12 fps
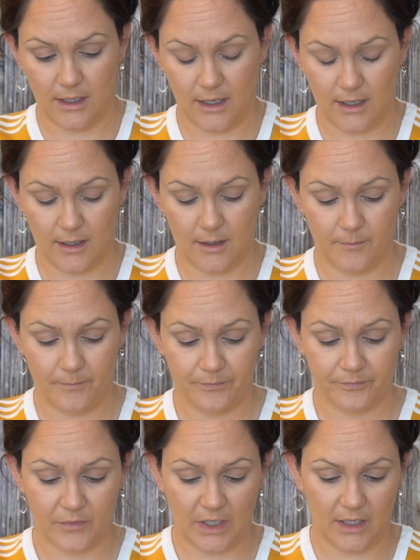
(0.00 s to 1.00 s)
And
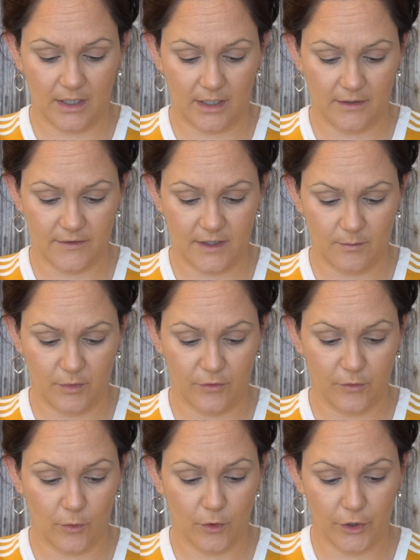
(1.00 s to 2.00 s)
like I've said
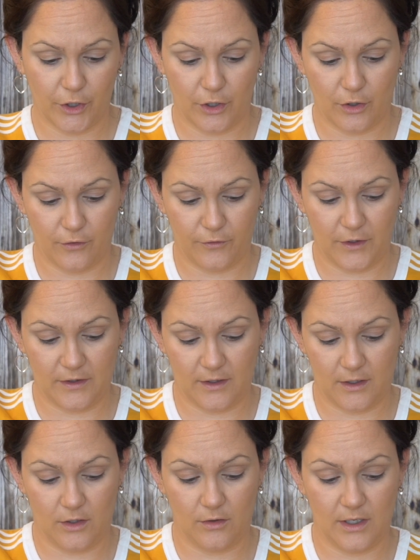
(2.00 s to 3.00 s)
before, you know, if
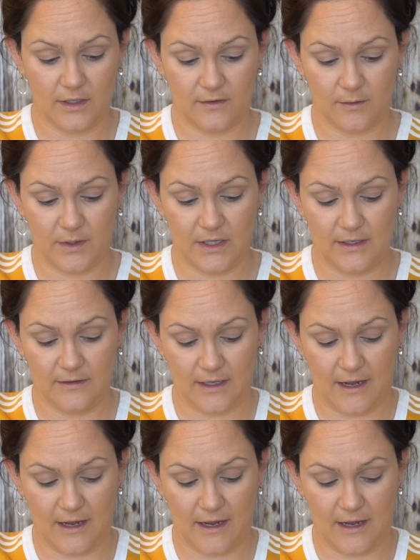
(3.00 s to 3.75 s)
you can get some of these.